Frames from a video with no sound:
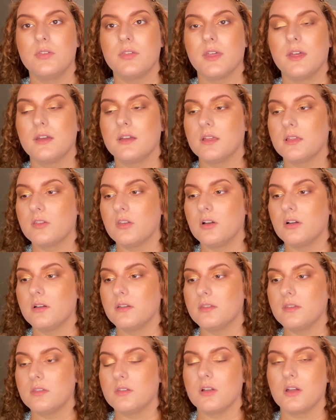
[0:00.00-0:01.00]
it's like as long
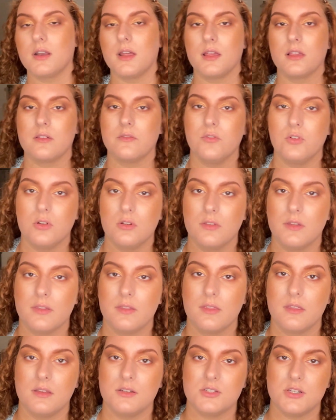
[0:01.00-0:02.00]
as it's not as foiled
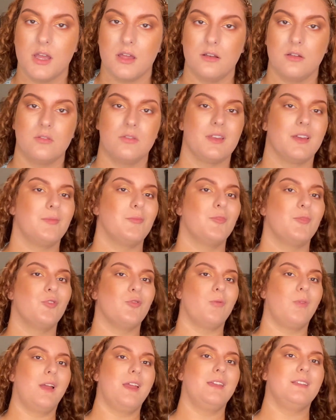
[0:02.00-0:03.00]
as these shadows, I'm
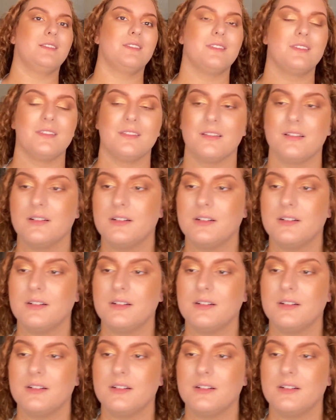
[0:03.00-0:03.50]
great.